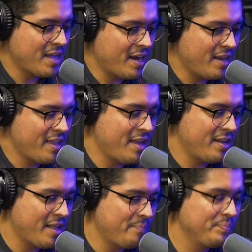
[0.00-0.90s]
Ana de
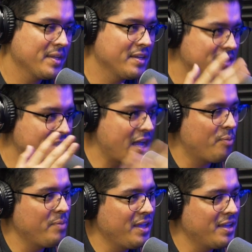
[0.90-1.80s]
Anda, tell
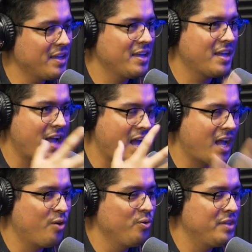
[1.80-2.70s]
me,
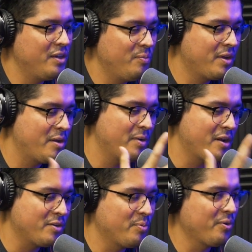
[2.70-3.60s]
how did you become an
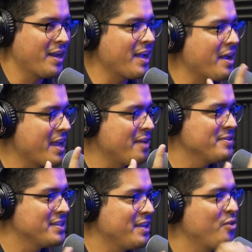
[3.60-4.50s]
entrepreneur? I can't
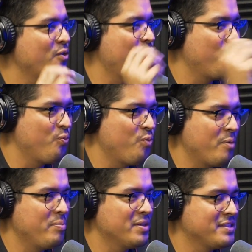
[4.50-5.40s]
even say you own
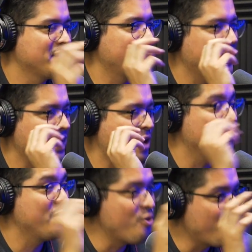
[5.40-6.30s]
one business. I
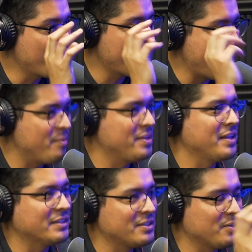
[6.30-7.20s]
want to know
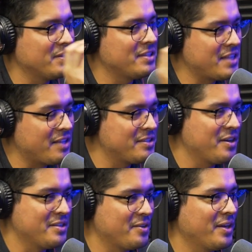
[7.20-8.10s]
everything. So tell us your
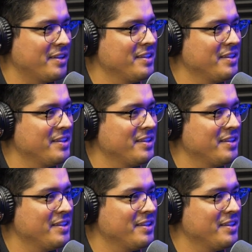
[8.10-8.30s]
history.